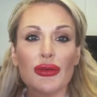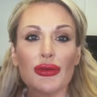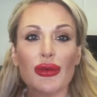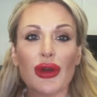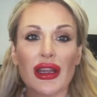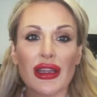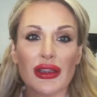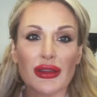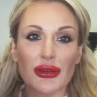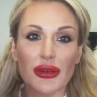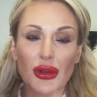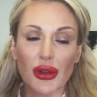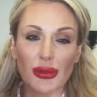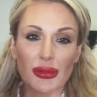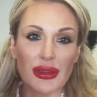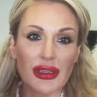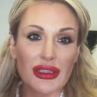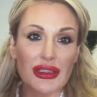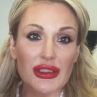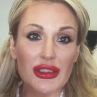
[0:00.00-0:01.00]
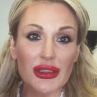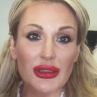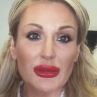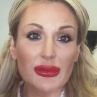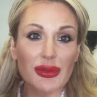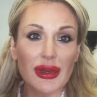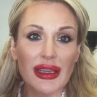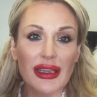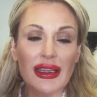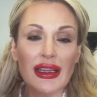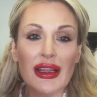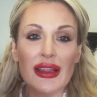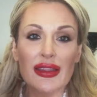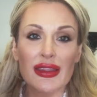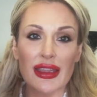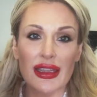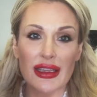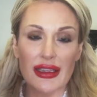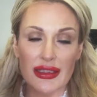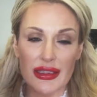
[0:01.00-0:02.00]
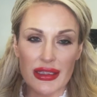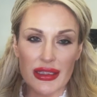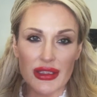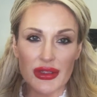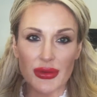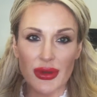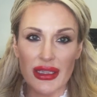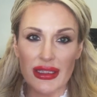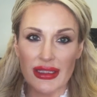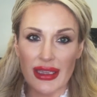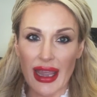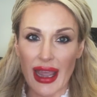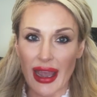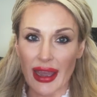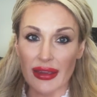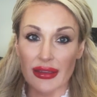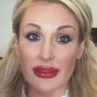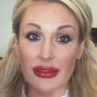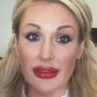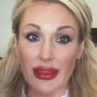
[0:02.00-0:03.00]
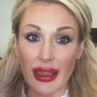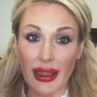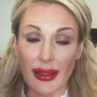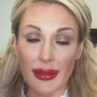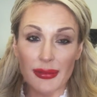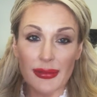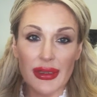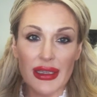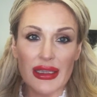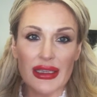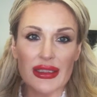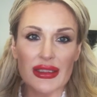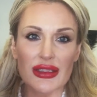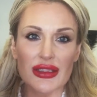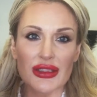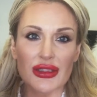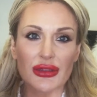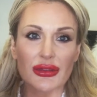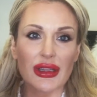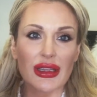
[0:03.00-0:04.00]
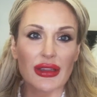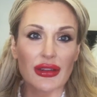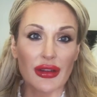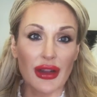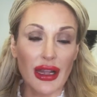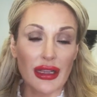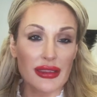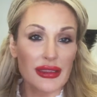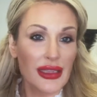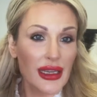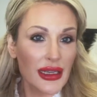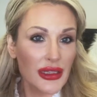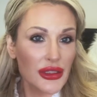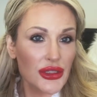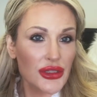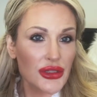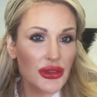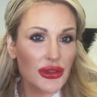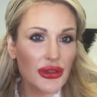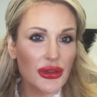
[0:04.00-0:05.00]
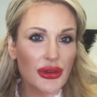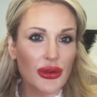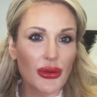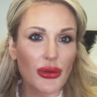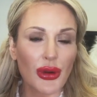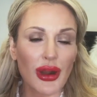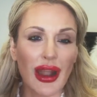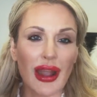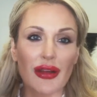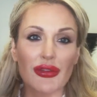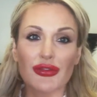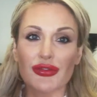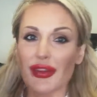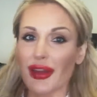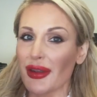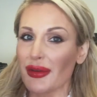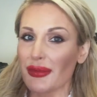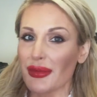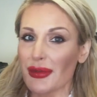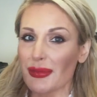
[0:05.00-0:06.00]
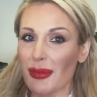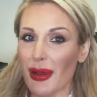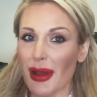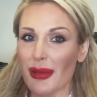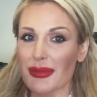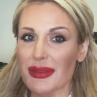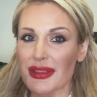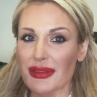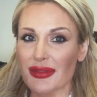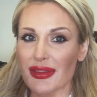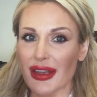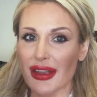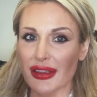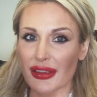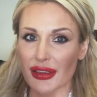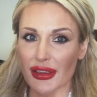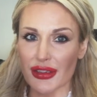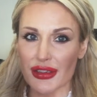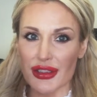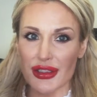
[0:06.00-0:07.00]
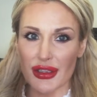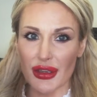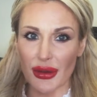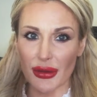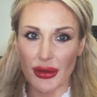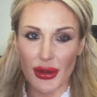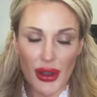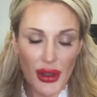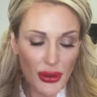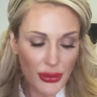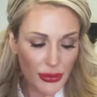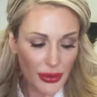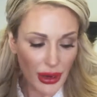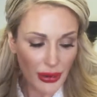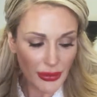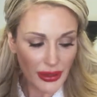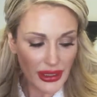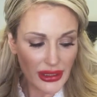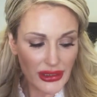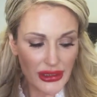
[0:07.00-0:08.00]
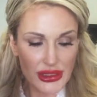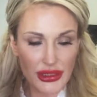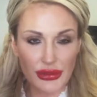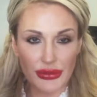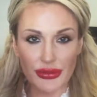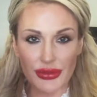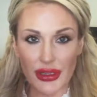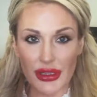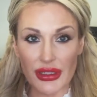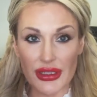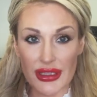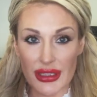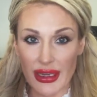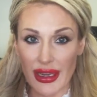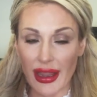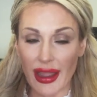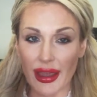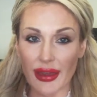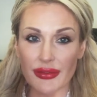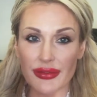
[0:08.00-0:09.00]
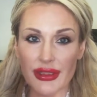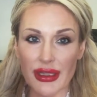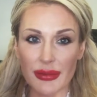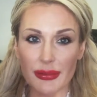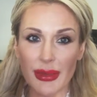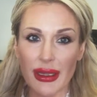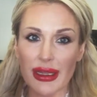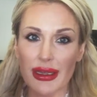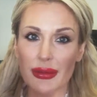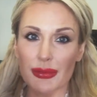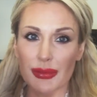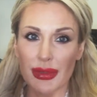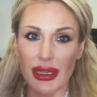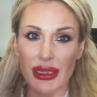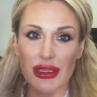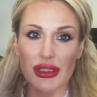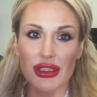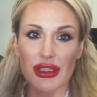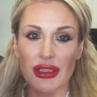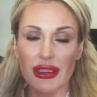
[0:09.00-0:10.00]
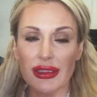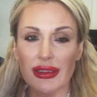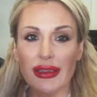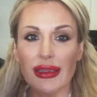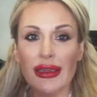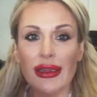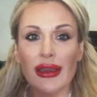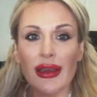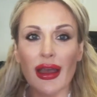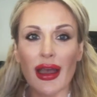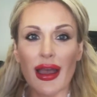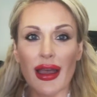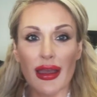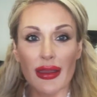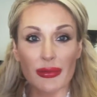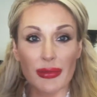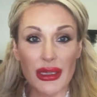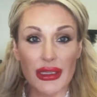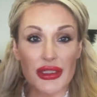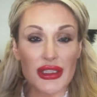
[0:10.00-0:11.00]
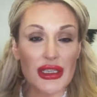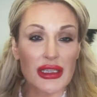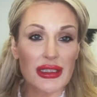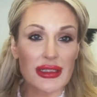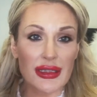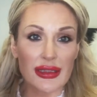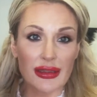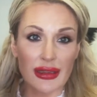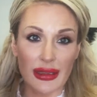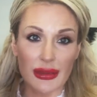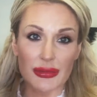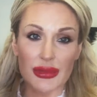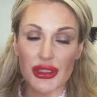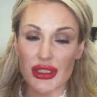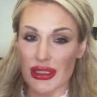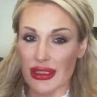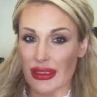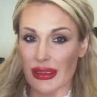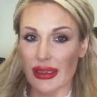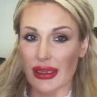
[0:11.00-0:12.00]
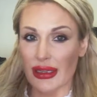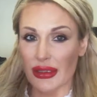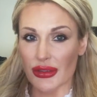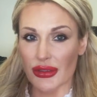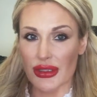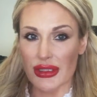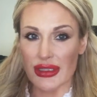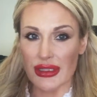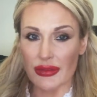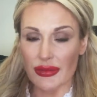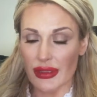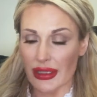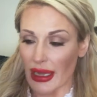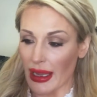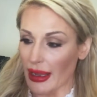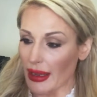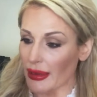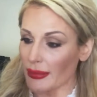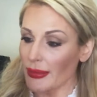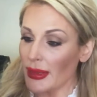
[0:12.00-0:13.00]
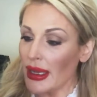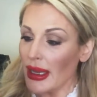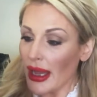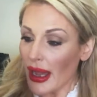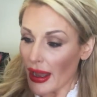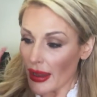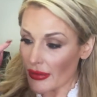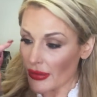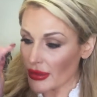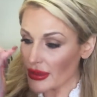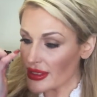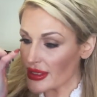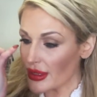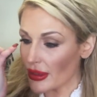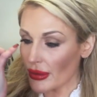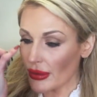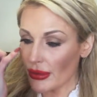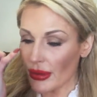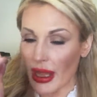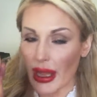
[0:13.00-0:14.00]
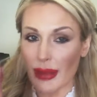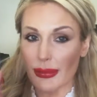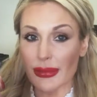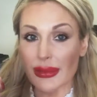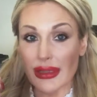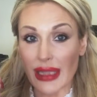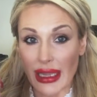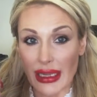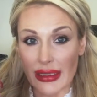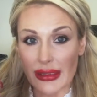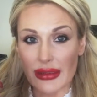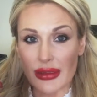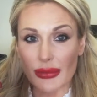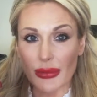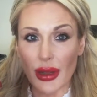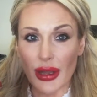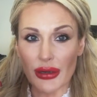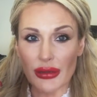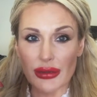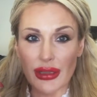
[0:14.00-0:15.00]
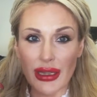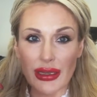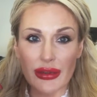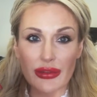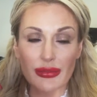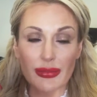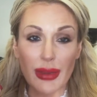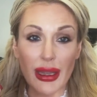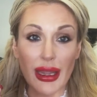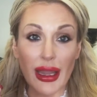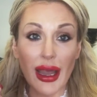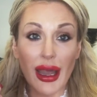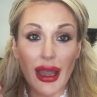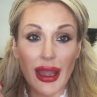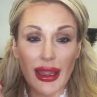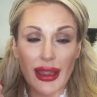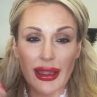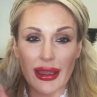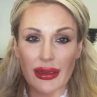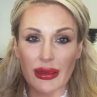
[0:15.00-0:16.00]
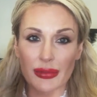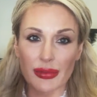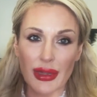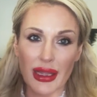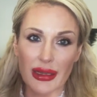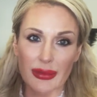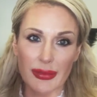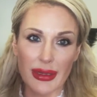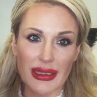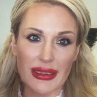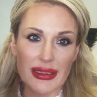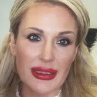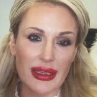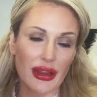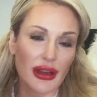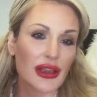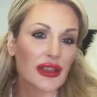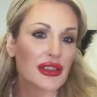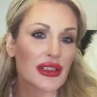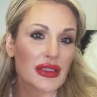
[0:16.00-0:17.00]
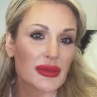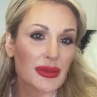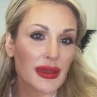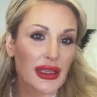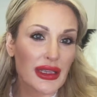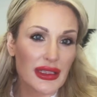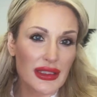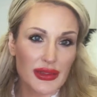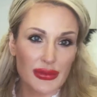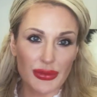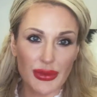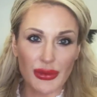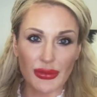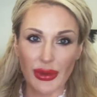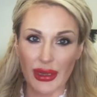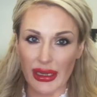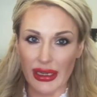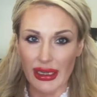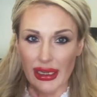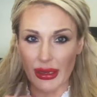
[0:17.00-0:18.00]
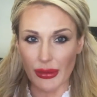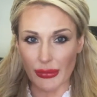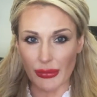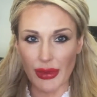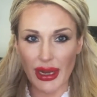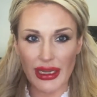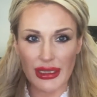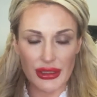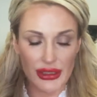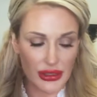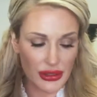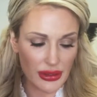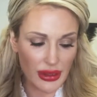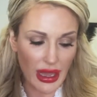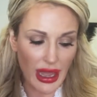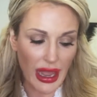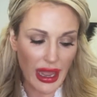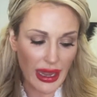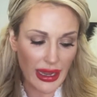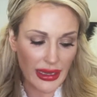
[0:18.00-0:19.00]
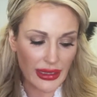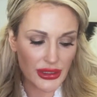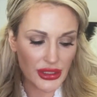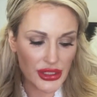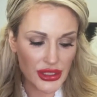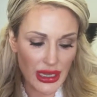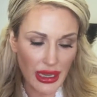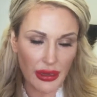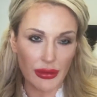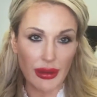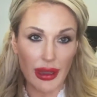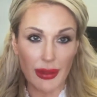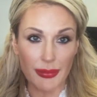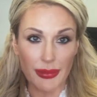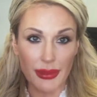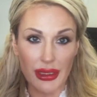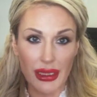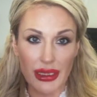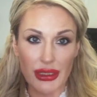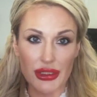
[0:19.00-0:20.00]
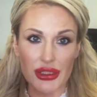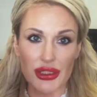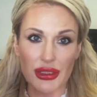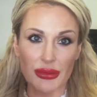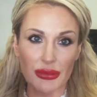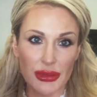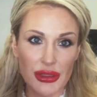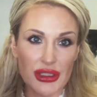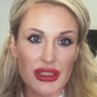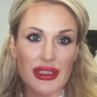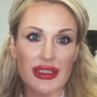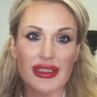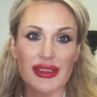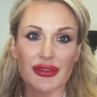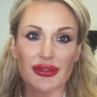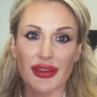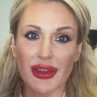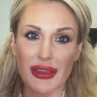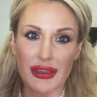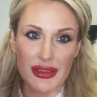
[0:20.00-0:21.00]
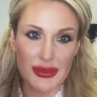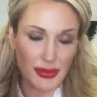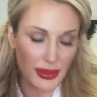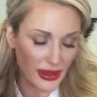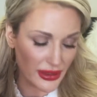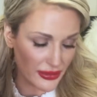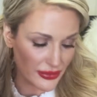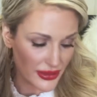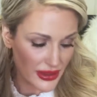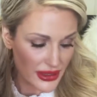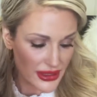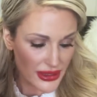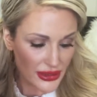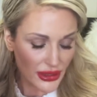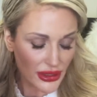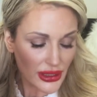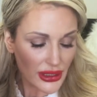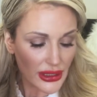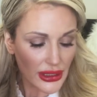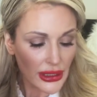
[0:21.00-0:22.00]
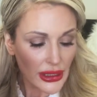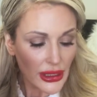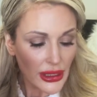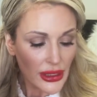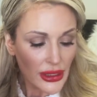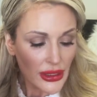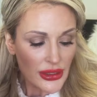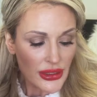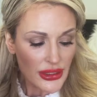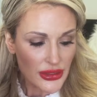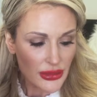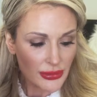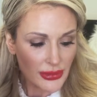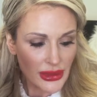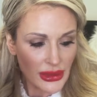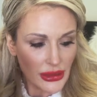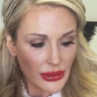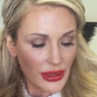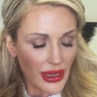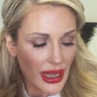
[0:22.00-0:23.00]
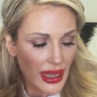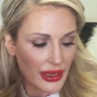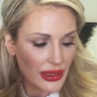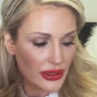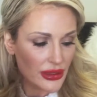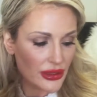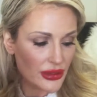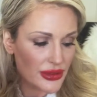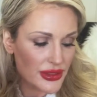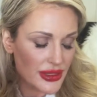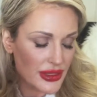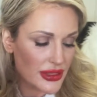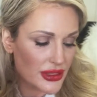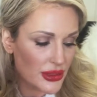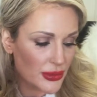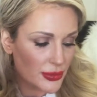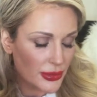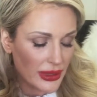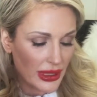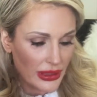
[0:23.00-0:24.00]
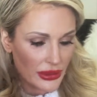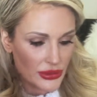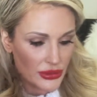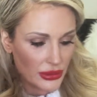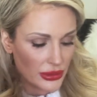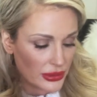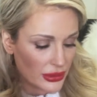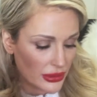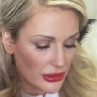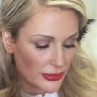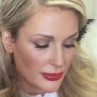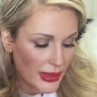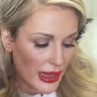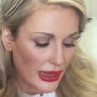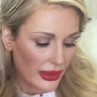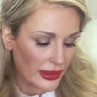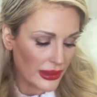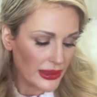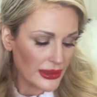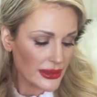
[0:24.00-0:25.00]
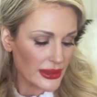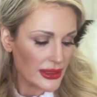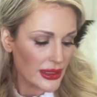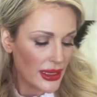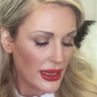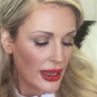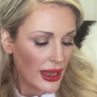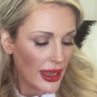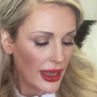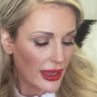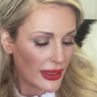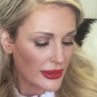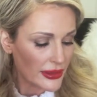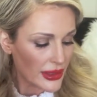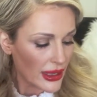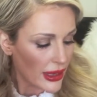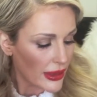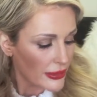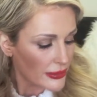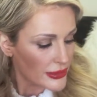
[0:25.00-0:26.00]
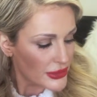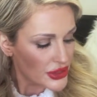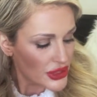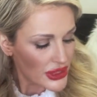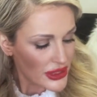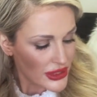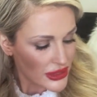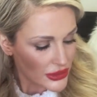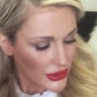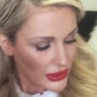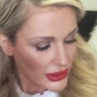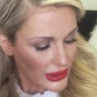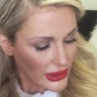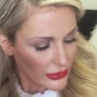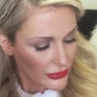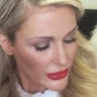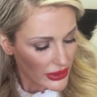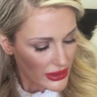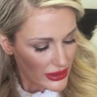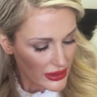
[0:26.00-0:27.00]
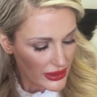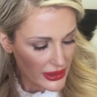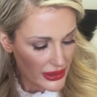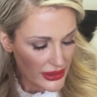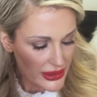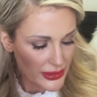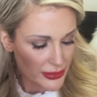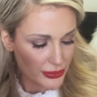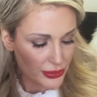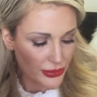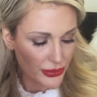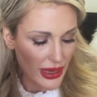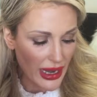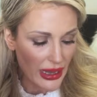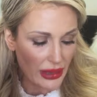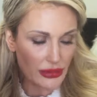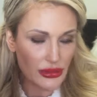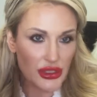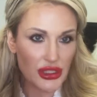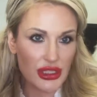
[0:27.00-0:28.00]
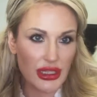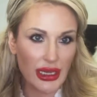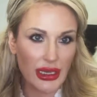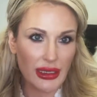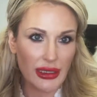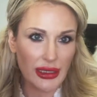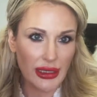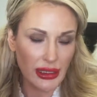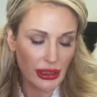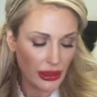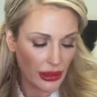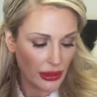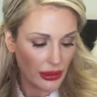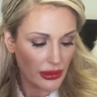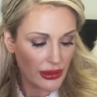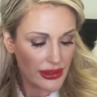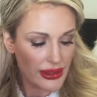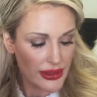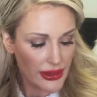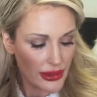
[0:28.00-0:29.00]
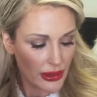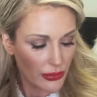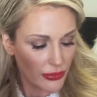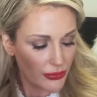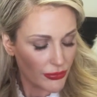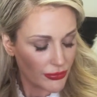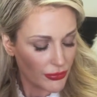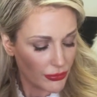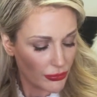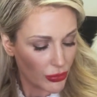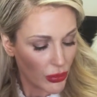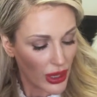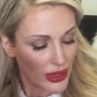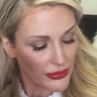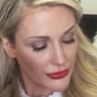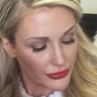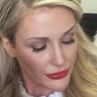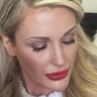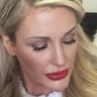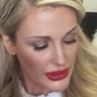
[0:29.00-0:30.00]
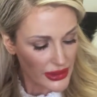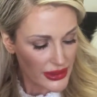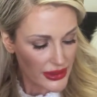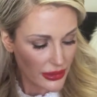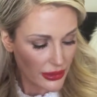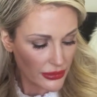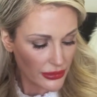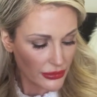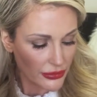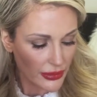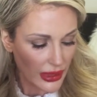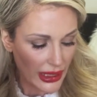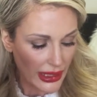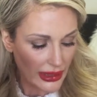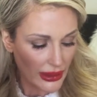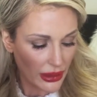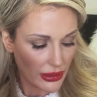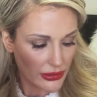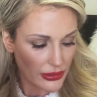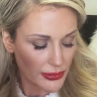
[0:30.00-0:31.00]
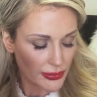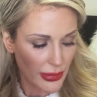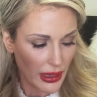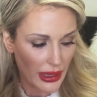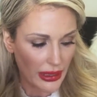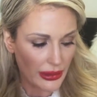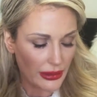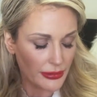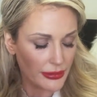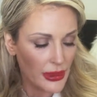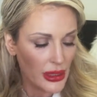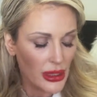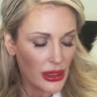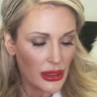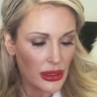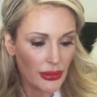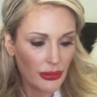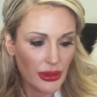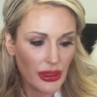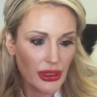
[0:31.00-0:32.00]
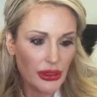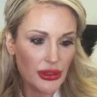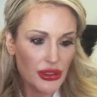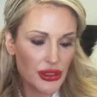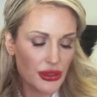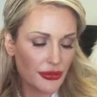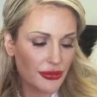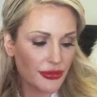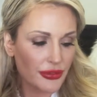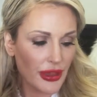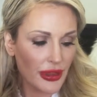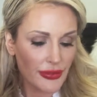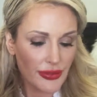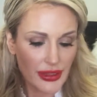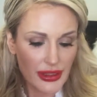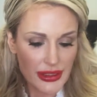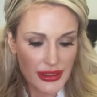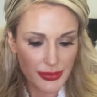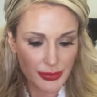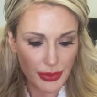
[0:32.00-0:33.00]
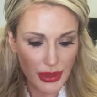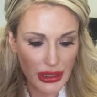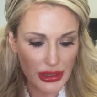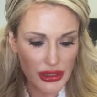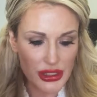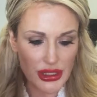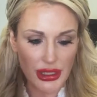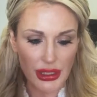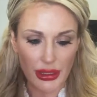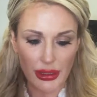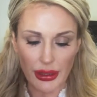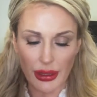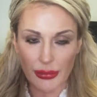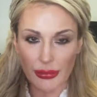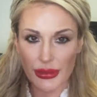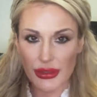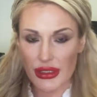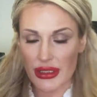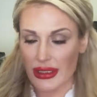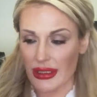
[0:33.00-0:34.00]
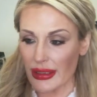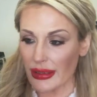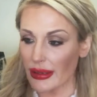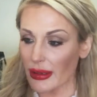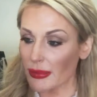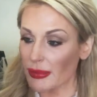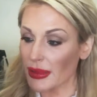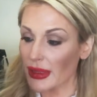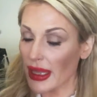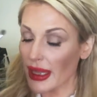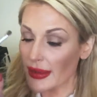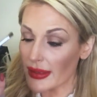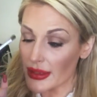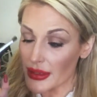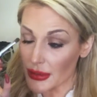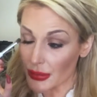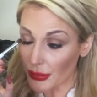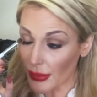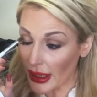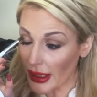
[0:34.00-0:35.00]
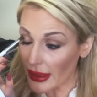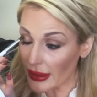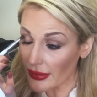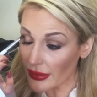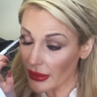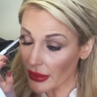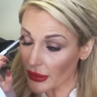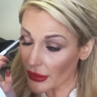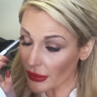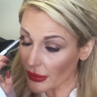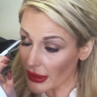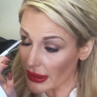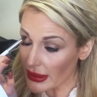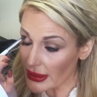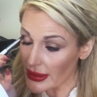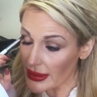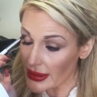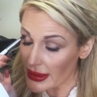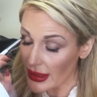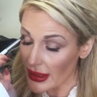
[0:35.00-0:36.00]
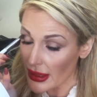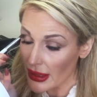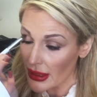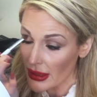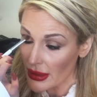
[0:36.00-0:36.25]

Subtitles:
what you normally do, but the easiest way to add glam is to either add texture or have fun with pops of color. So what we're gonna do first, and I have done my complexion and my cheeks and lips just in the interest of time. I've also lined the waterline of my eye and applied mascara just because we want to get right to the eyeshadow application, which is the funnest part of this look. So I'm going to go ahead and use the Supernatural Nude palette, and just starting with this brown shade here, it's the one furthest on the right on the bottom. You want to use your fluffiest brush here, and we're just going to apply this right in the crease.